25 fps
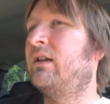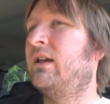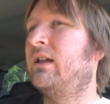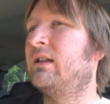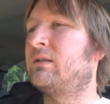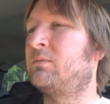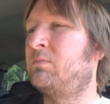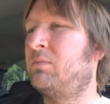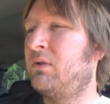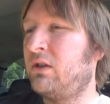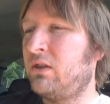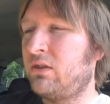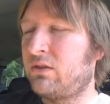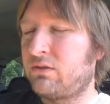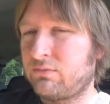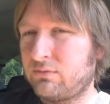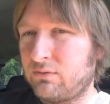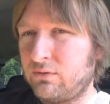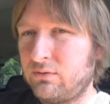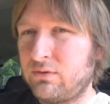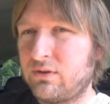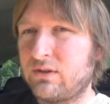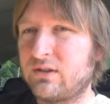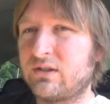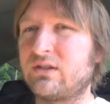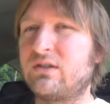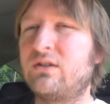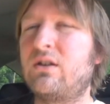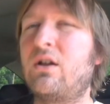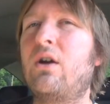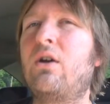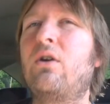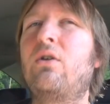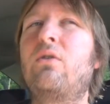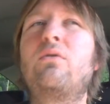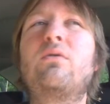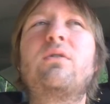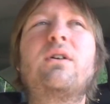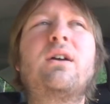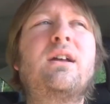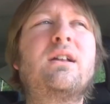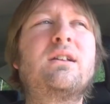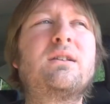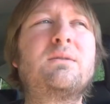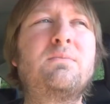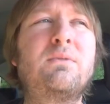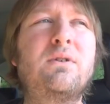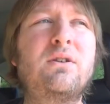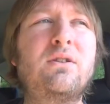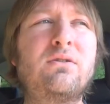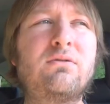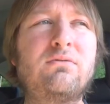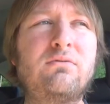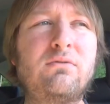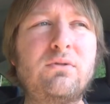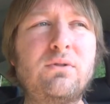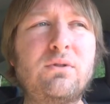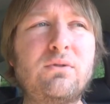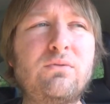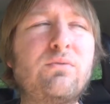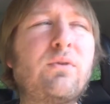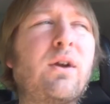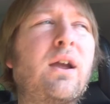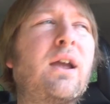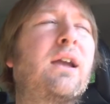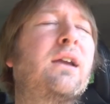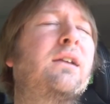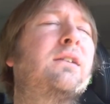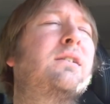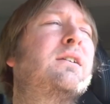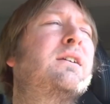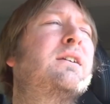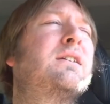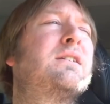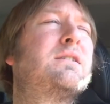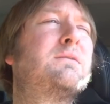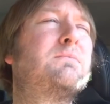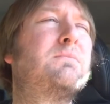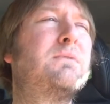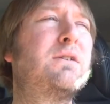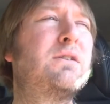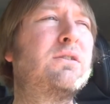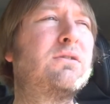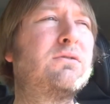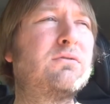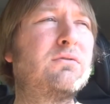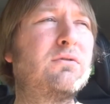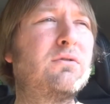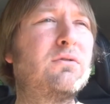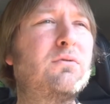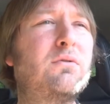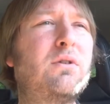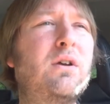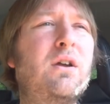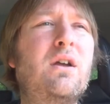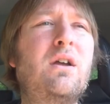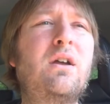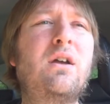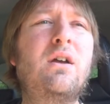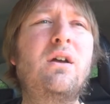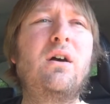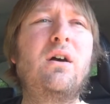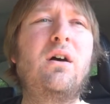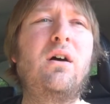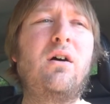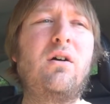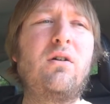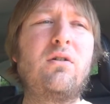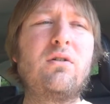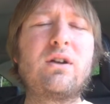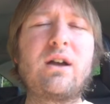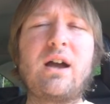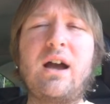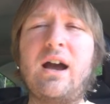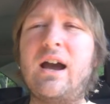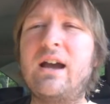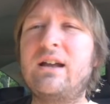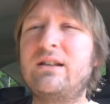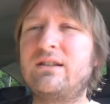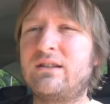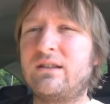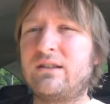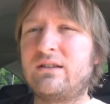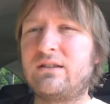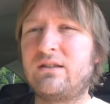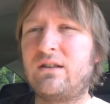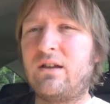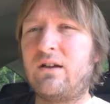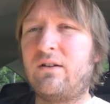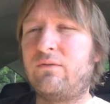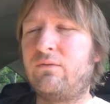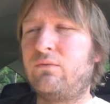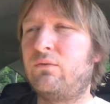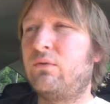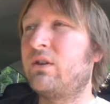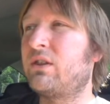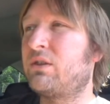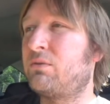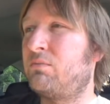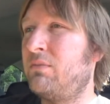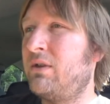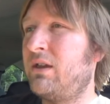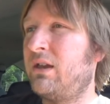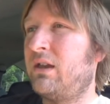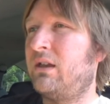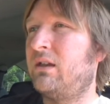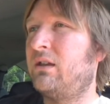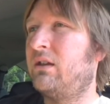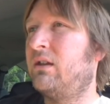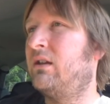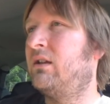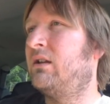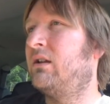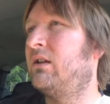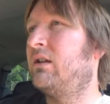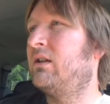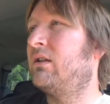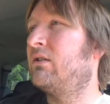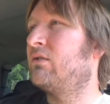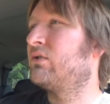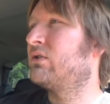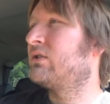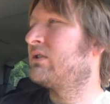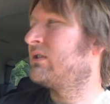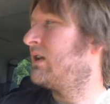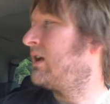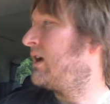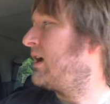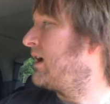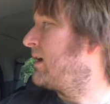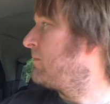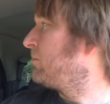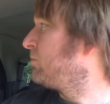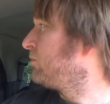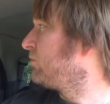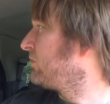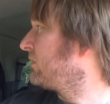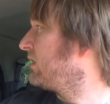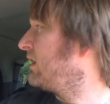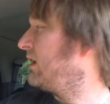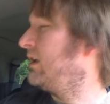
It's been through the snow. It's been through the rain. It's been through all kinds of stuff with me in a year's time.